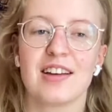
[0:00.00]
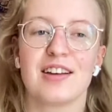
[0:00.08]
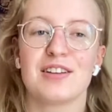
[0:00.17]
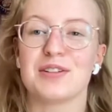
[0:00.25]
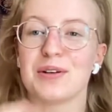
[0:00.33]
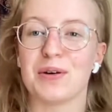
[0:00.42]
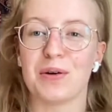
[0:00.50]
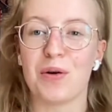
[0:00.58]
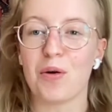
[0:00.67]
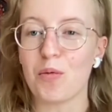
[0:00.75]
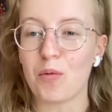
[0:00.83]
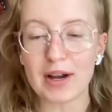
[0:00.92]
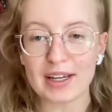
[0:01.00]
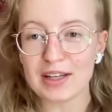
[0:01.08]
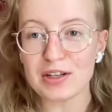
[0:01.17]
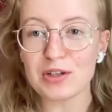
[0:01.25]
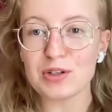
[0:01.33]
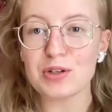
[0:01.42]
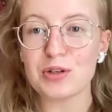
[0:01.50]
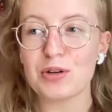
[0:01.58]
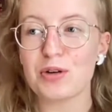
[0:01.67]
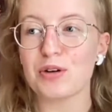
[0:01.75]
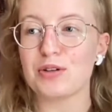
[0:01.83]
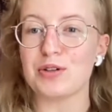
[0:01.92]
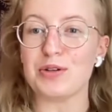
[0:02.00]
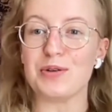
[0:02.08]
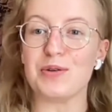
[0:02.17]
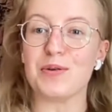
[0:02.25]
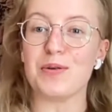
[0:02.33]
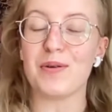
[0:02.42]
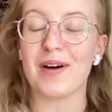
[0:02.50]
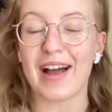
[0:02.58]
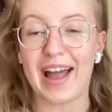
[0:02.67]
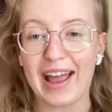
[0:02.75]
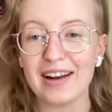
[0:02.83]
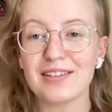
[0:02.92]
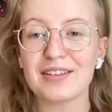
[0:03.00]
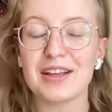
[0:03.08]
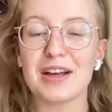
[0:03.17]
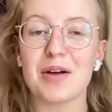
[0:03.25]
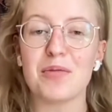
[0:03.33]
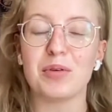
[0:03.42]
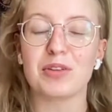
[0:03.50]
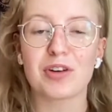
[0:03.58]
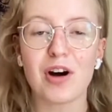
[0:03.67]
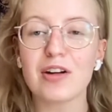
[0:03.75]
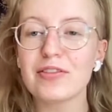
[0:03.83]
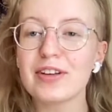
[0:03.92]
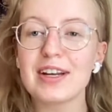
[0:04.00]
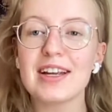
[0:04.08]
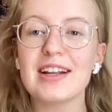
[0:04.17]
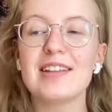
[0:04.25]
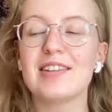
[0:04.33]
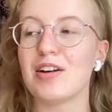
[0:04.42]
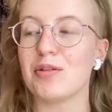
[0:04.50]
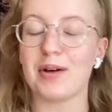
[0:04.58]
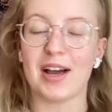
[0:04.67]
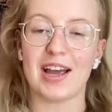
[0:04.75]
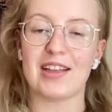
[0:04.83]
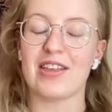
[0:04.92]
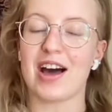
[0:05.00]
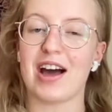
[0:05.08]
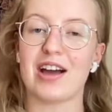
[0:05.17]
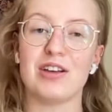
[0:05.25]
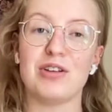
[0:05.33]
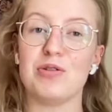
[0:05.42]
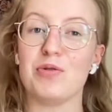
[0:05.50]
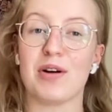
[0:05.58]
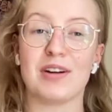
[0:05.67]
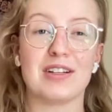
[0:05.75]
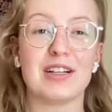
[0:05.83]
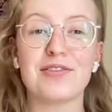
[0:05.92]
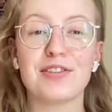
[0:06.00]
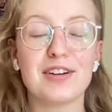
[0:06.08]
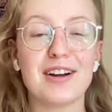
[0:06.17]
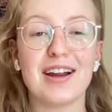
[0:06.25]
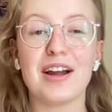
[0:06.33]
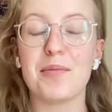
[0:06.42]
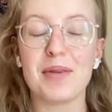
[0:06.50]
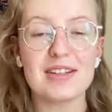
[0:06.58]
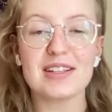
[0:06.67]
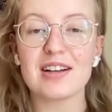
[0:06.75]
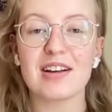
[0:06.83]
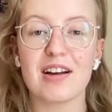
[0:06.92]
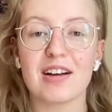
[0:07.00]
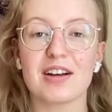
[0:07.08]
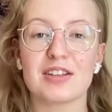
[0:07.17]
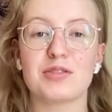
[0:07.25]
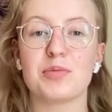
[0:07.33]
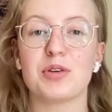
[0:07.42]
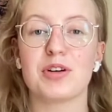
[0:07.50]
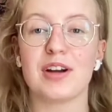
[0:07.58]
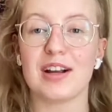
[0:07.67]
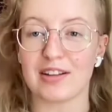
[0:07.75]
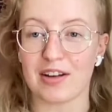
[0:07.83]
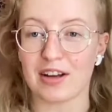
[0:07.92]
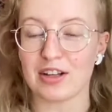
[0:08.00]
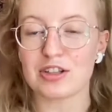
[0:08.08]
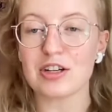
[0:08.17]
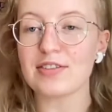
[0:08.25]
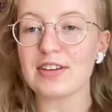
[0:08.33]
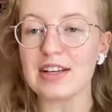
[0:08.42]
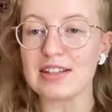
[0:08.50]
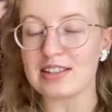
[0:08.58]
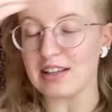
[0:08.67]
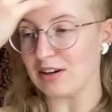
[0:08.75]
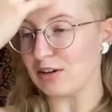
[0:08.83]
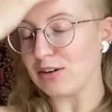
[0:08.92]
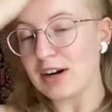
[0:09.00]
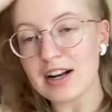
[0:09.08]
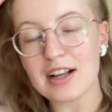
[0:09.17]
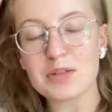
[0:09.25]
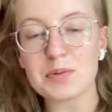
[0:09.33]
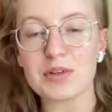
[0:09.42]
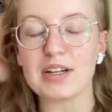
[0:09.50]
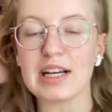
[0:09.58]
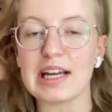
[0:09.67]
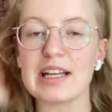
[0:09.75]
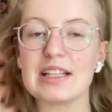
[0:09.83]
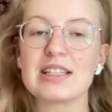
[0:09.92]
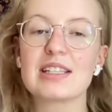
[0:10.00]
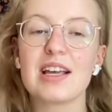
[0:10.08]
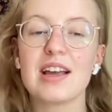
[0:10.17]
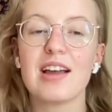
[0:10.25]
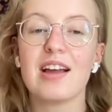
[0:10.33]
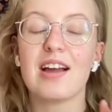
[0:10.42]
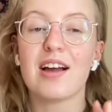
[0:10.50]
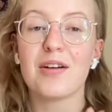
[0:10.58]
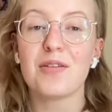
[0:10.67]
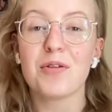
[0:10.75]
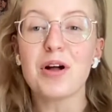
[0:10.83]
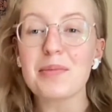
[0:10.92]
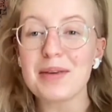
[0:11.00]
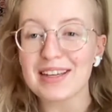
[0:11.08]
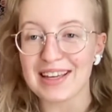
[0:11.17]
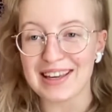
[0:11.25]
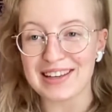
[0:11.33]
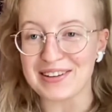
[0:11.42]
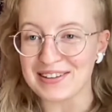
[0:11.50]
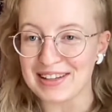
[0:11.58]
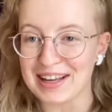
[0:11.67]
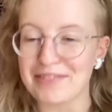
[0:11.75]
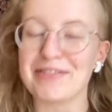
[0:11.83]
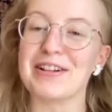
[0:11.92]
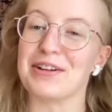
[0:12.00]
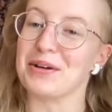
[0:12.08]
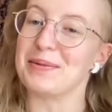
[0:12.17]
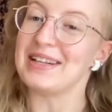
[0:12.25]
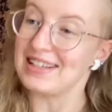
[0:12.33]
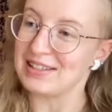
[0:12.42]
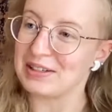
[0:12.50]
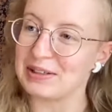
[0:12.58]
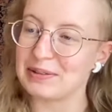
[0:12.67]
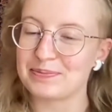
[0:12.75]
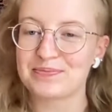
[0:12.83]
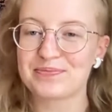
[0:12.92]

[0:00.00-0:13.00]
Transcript: So, what can you do to handle them with confidence in a way that you are delivering amazing customer and client service and a great experience while making your life a little bit easier?